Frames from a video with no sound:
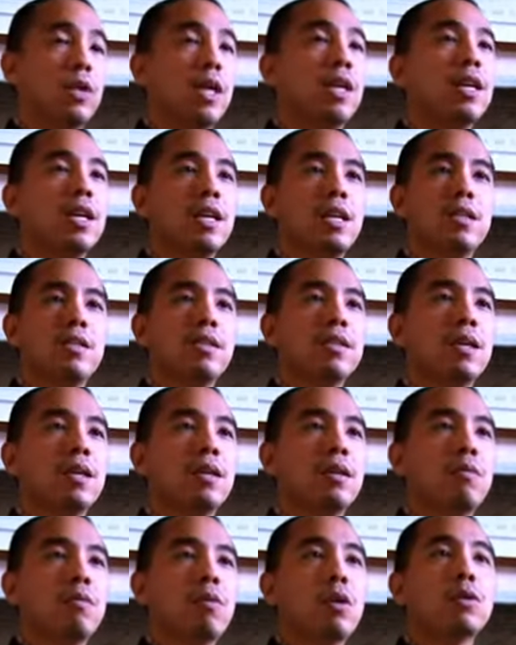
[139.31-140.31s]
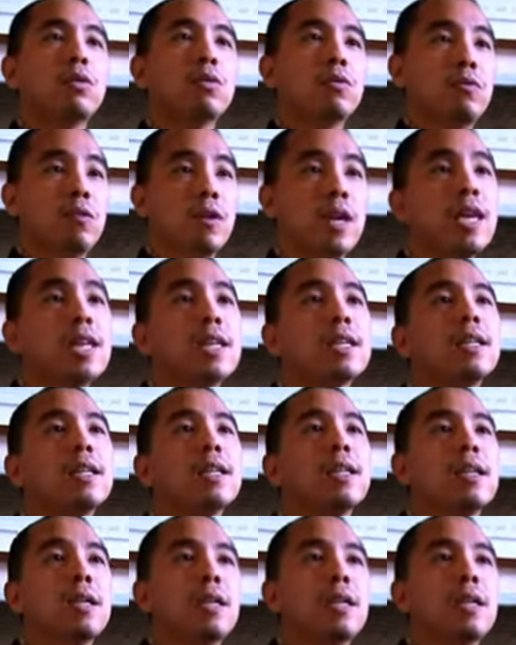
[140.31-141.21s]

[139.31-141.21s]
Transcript: decades they want to forget.